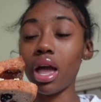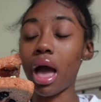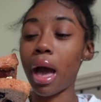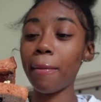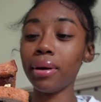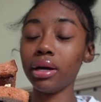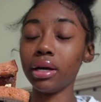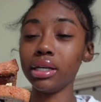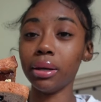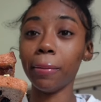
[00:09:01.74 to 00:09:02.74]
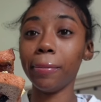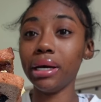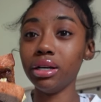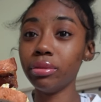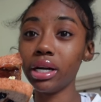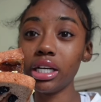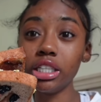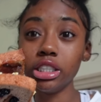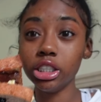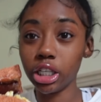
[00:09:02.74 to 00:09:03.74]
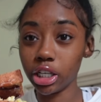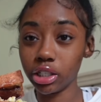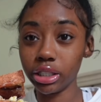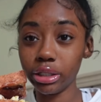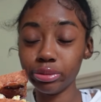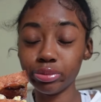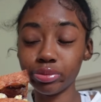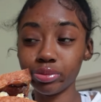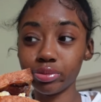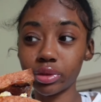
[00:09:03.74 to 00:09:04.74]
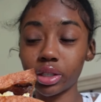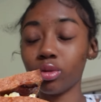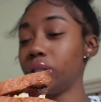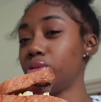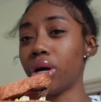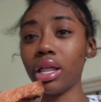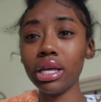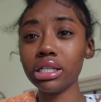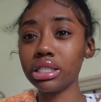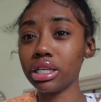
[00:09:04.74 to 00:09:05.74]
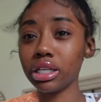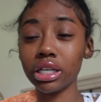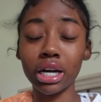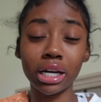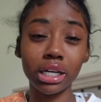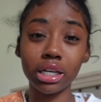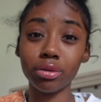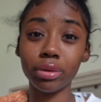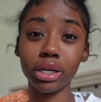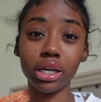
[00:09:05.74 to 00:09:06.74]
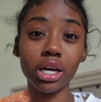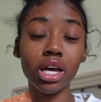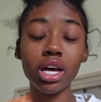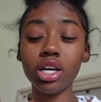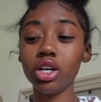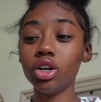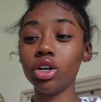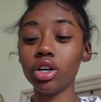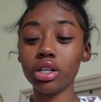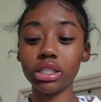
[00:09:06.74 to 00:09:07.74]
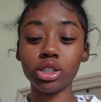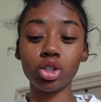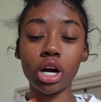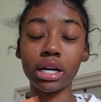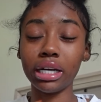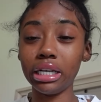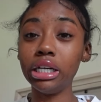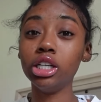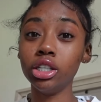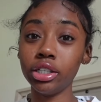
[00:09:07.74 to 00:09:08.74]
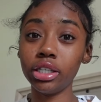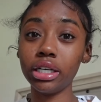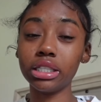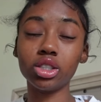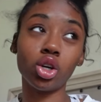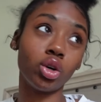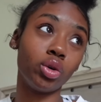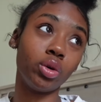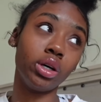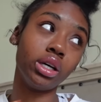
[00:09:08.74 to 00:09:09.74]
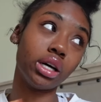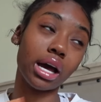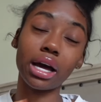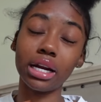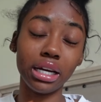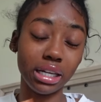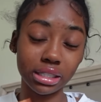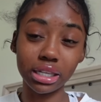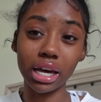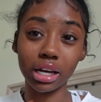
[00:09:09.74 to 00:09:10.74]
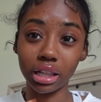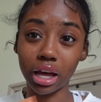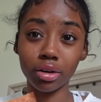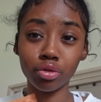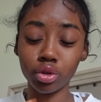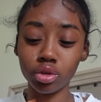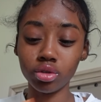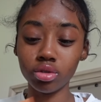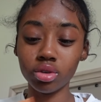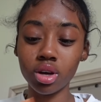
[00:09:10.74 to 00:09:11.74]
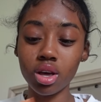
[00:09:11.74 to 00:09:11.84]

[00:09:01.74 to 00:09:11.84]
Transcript: I put peanut butter and jelly, which probably isn't a good idea, but your girl is trying to eat good, so I gotta intake a lot of food.